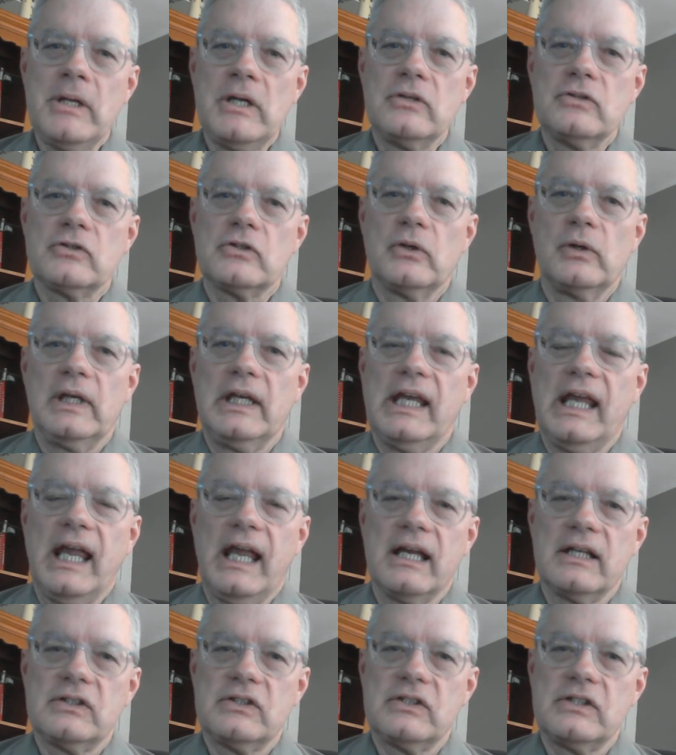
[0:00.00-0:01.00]
So he
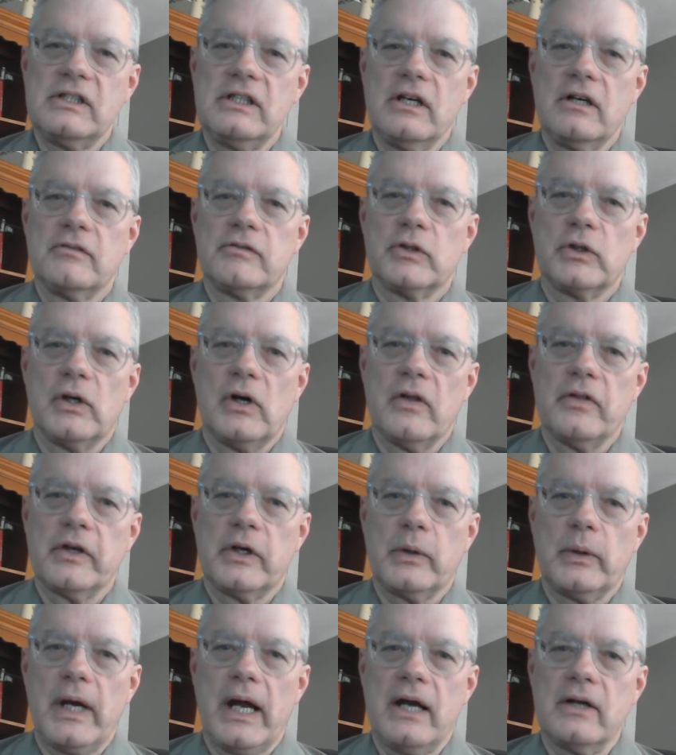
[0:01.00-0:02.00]
can't see over all the
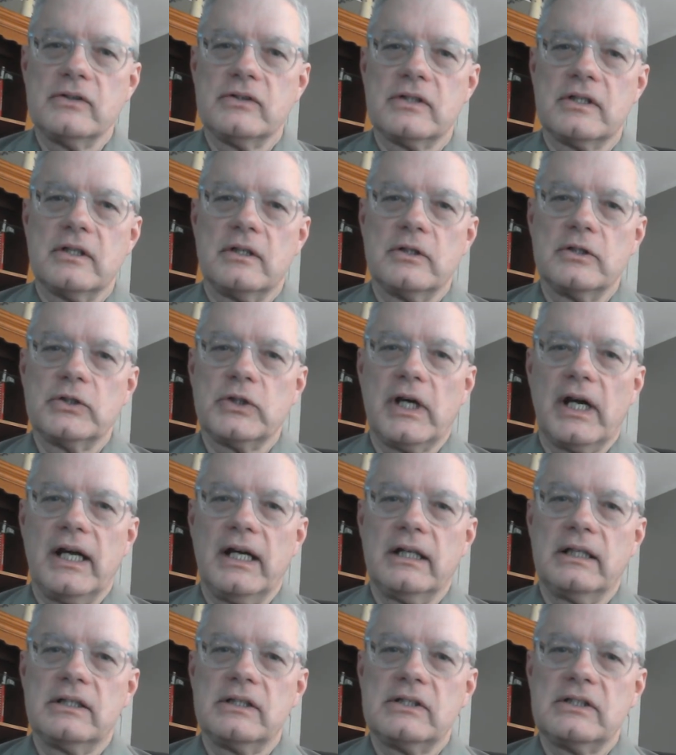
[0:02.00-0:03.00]
crowds that are
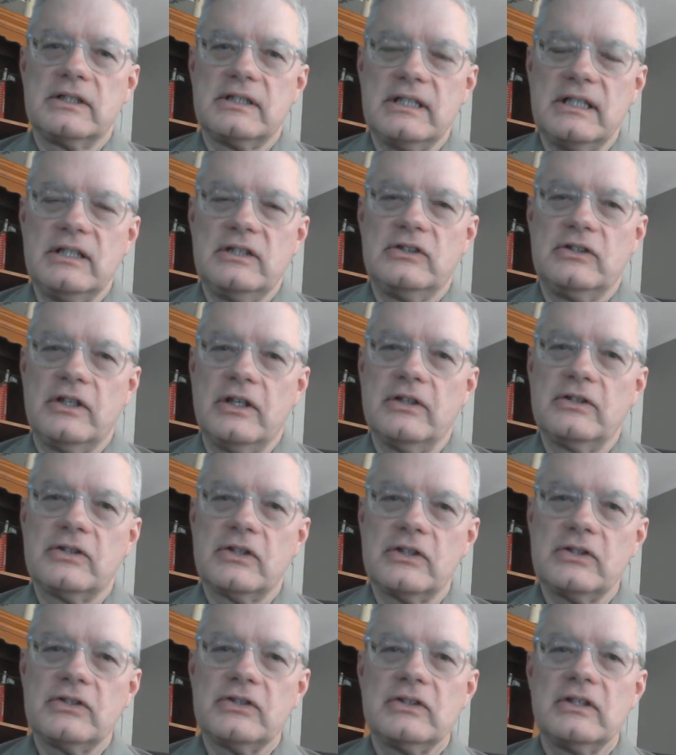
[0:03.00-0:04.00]
trying to see
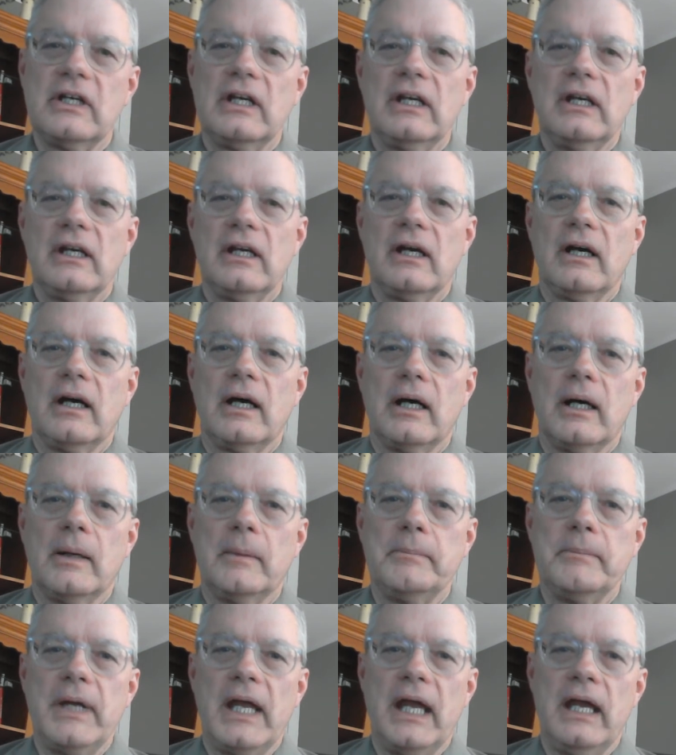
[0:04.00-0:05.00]
Jesus.
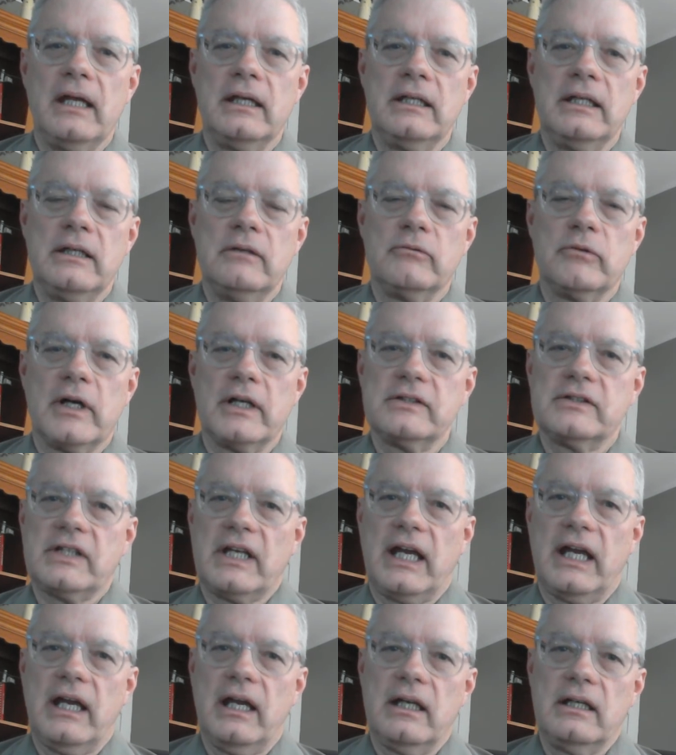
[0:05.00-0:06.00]
Um, and he runs
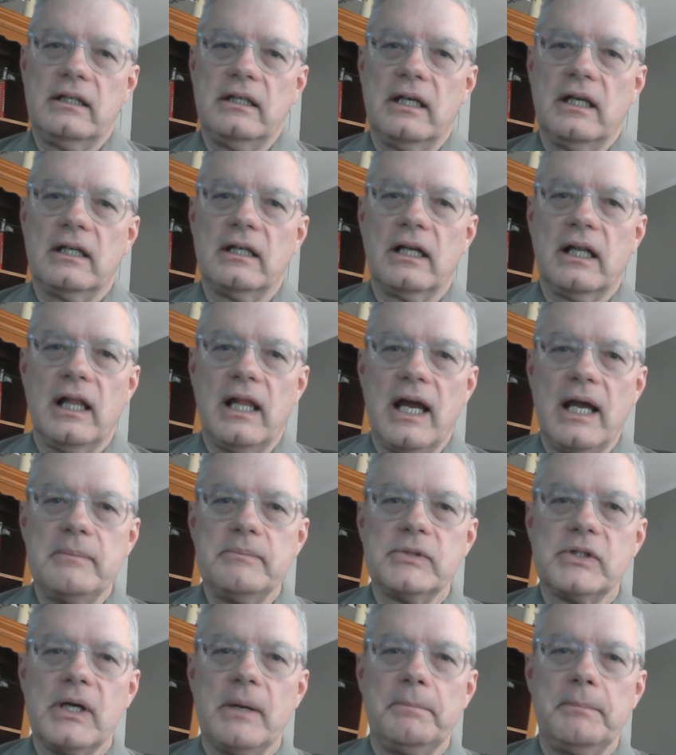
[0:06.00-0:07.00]
ahead and
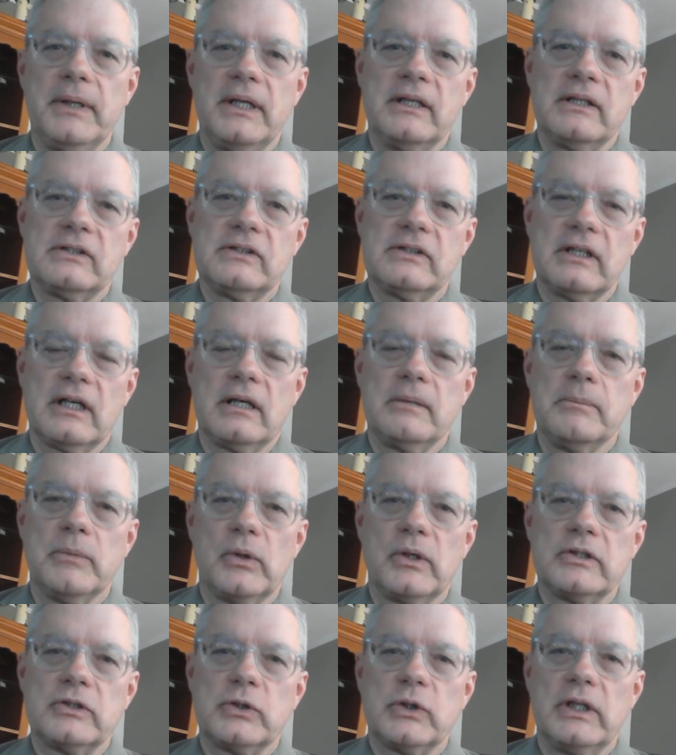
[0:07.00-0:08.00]
climbs up in a
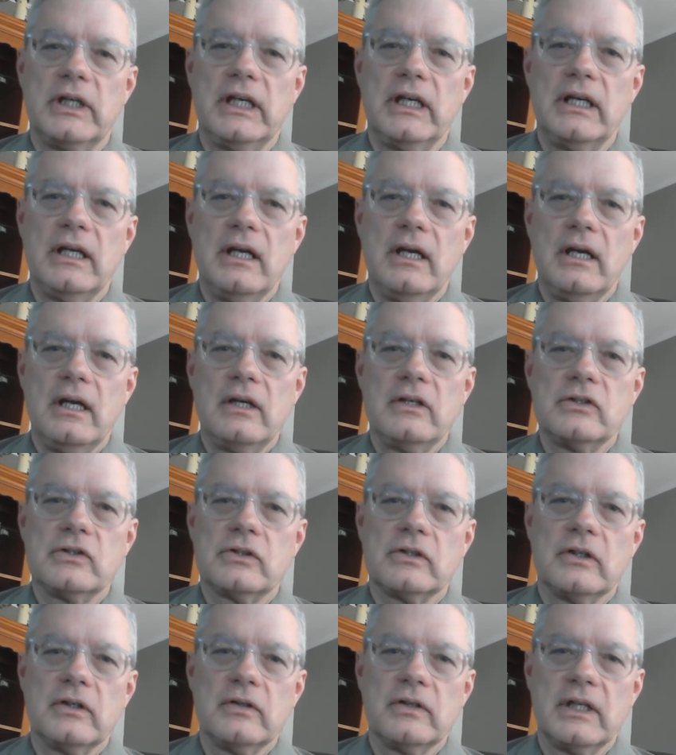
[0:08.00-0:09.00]
sycamore tree
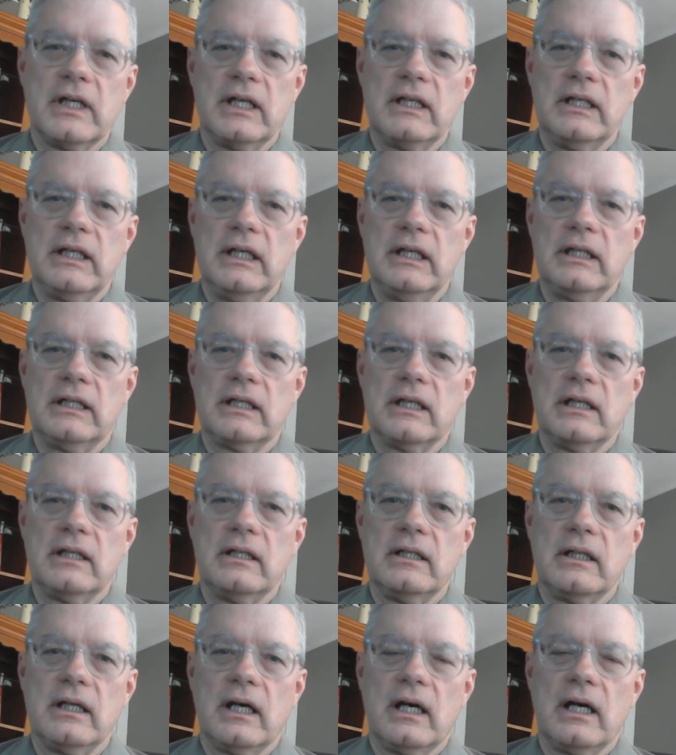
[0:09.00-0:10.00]
so that he
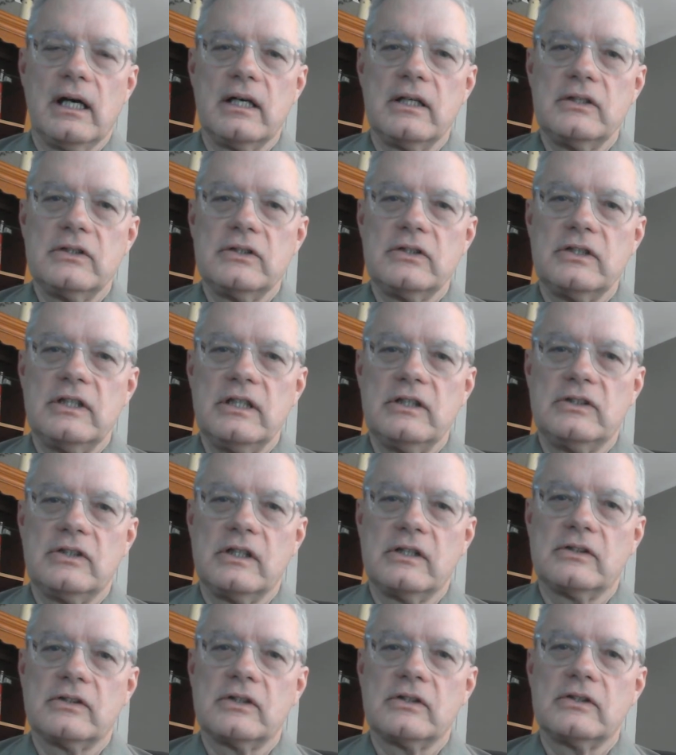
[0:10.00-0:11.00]
can uh, see
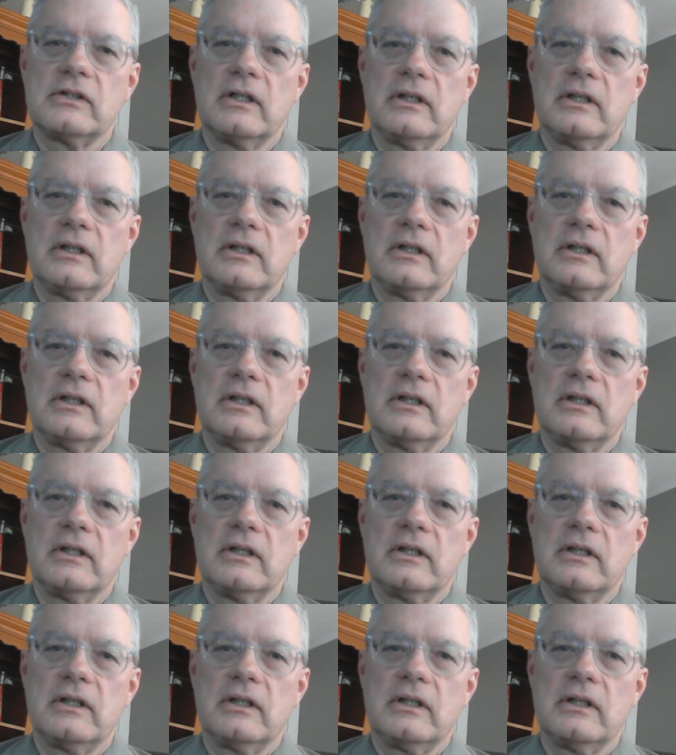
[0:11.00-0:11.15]
Jesus.